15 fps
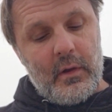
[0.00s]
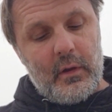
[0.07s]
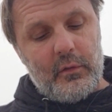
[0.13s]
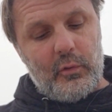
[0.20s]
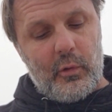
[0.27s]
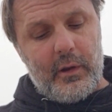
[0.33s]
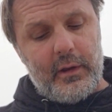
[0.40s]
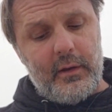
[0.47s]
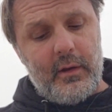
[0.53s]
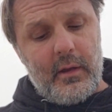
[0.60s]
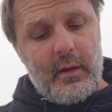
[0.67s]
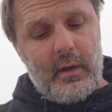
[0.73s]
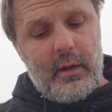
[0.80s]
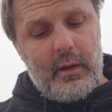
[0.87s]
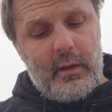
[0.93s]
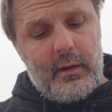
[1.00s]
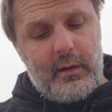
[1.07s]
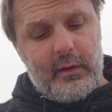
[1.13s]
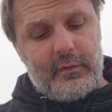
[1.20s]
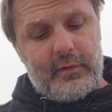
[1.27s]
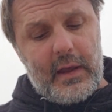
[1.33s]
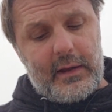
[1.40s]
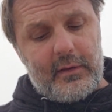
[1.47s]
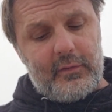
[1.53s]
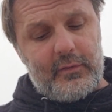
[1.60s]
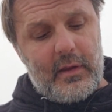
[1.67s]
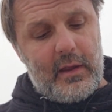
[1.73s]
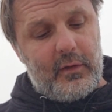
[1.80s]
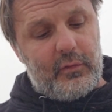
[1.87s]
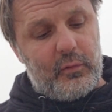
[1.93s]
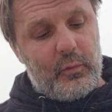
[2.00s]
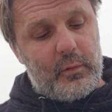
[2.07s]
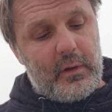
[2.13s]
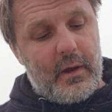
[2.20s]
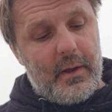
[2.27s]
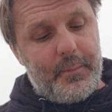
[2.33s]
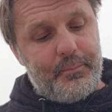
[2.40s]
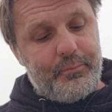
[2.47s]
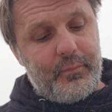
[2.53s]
During his second stay at Succa,